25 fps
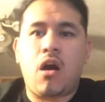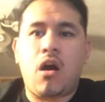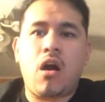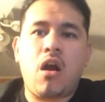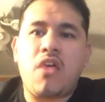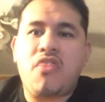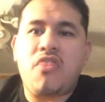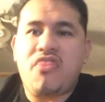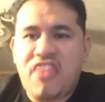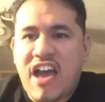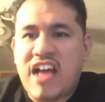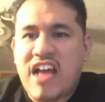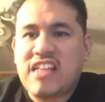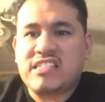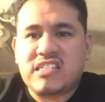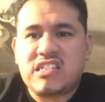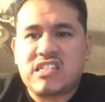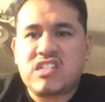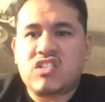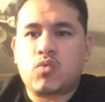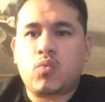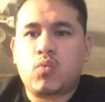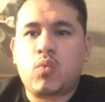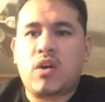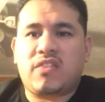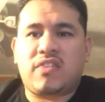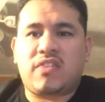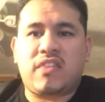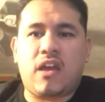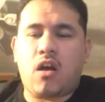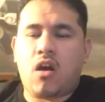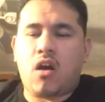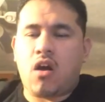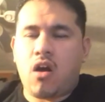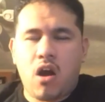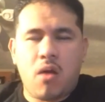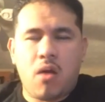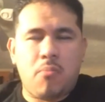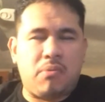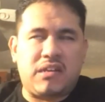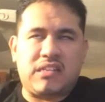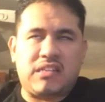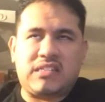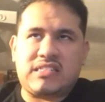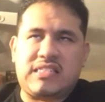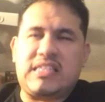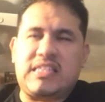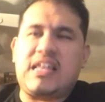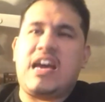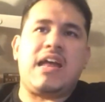are, that's just what they are. But it's
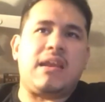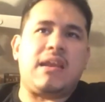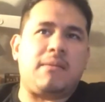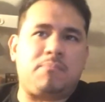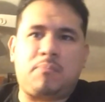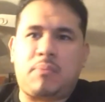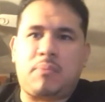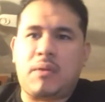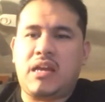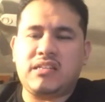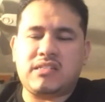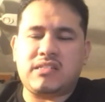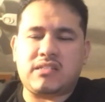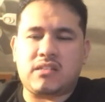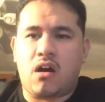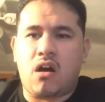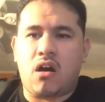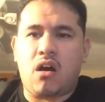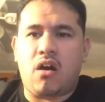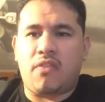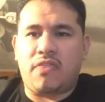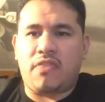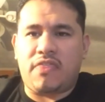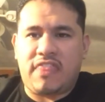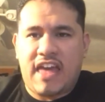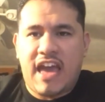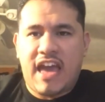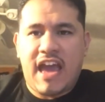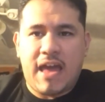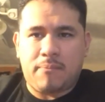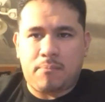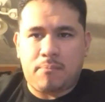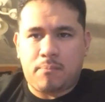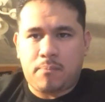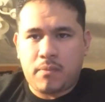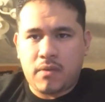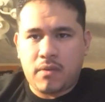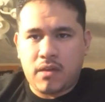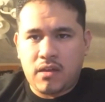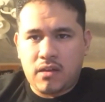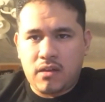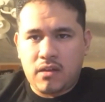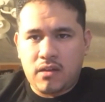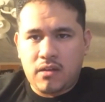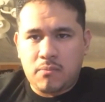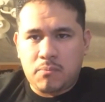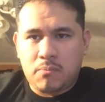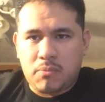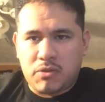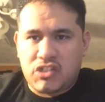yeah. not based on that
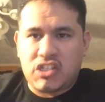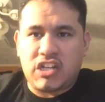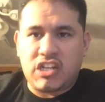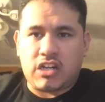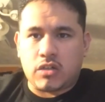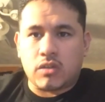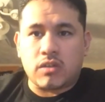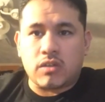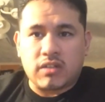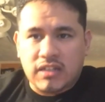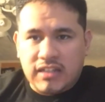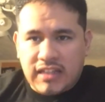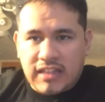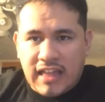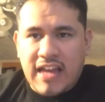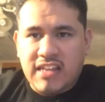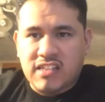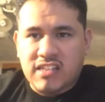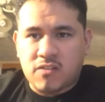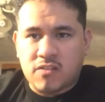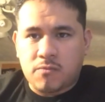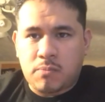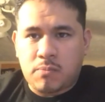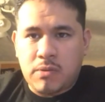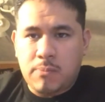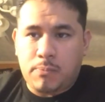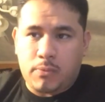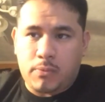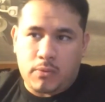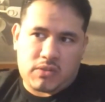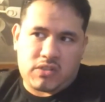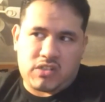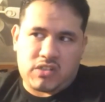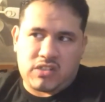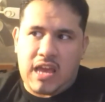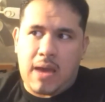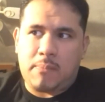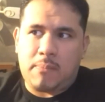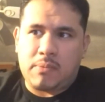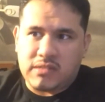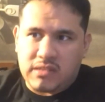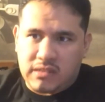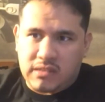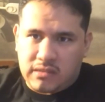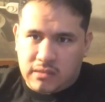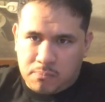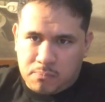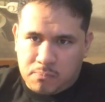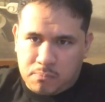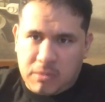particular class of people. It just happens that
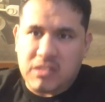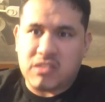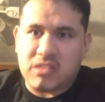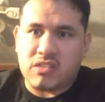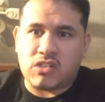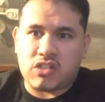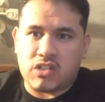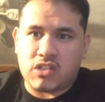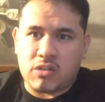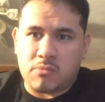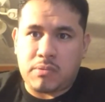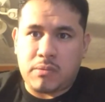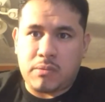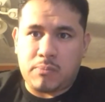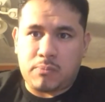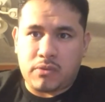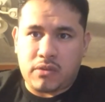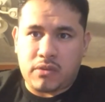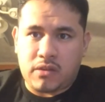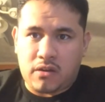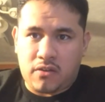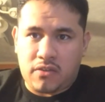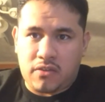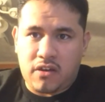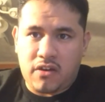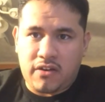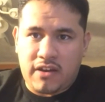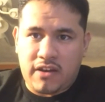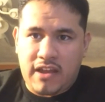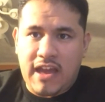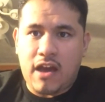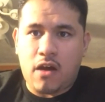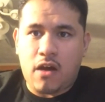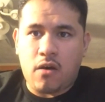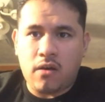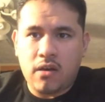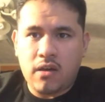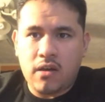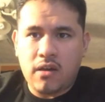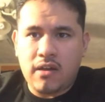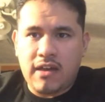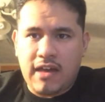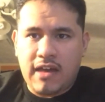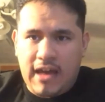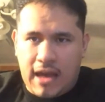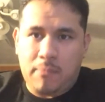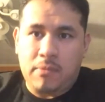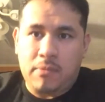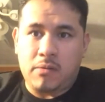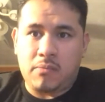the piece of shit people that are there now
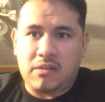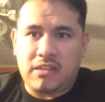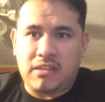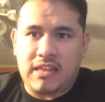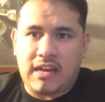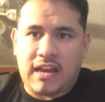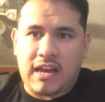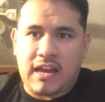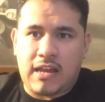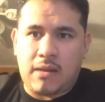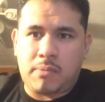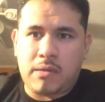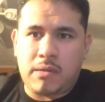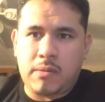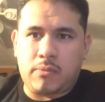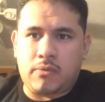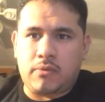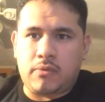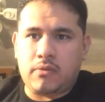happen to be that kind of people.